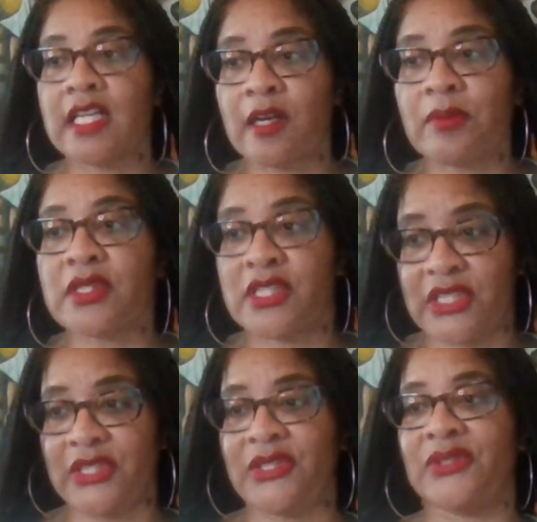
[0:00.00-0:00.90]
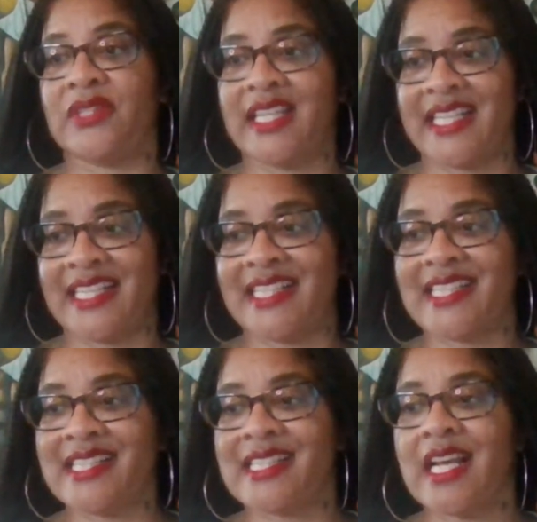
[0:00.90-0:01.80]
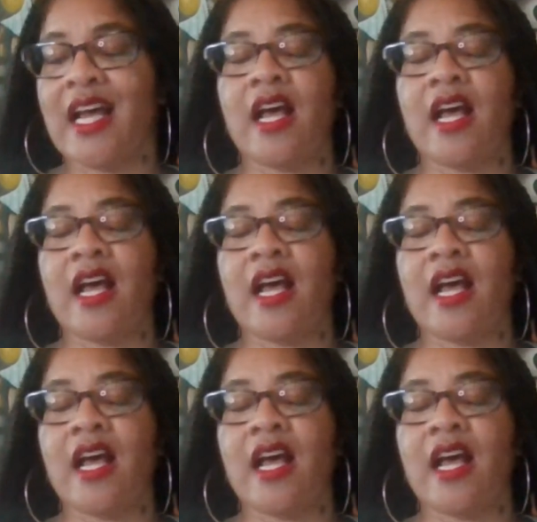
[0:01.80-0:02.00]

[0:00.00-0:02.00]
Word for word: Number two is